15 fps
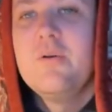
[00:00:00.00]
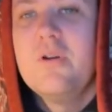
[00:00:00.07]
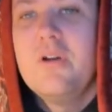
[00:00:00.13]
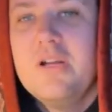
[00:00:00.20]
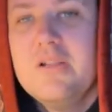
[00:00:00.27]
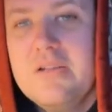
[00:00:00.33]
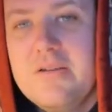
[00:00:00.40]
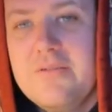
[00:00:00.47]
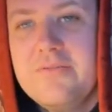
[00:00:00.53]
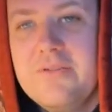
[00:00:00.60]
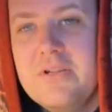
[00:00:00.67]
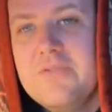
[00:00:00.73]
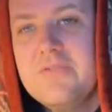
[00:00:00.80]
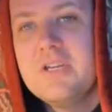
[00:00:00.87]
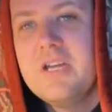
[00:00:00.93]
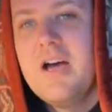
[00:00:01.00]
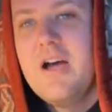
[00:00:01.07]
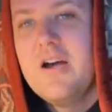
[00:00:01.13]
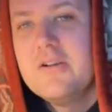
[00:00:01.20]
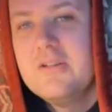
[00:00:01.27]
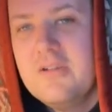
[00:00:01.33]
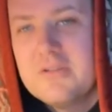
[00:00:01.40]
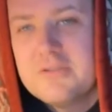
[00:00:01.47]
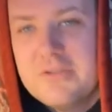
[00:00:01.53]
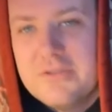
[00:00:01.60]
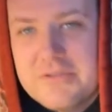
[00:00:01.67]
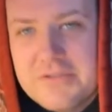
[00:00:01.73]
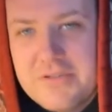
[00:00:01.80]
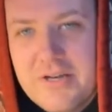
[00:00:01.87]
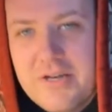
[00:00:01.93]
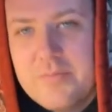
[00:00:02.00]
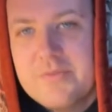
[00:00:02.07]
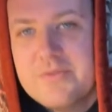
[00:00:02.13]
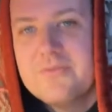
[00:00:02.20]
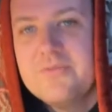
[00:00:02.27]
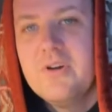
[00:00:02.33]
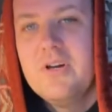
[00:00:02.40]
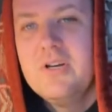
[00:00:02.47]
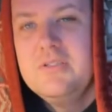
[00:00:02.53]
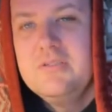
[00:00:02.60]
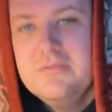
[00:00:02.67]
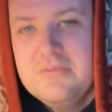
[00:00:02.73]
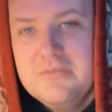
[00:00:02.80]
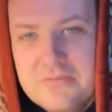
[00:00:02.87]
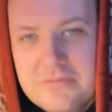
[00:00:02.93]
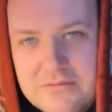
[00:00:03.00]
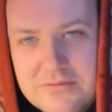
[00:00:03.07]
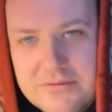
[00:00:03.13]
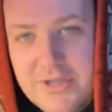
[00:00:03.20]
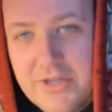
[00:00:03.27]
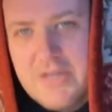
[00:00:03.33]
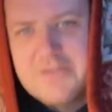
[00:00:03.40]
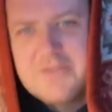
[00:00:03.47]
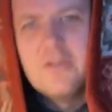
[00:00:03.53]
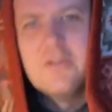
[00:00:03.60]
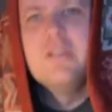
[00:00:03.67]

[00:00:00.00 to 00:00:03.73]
where I live. I leave the car unlocked all the time. It's fine. So yeah. that's not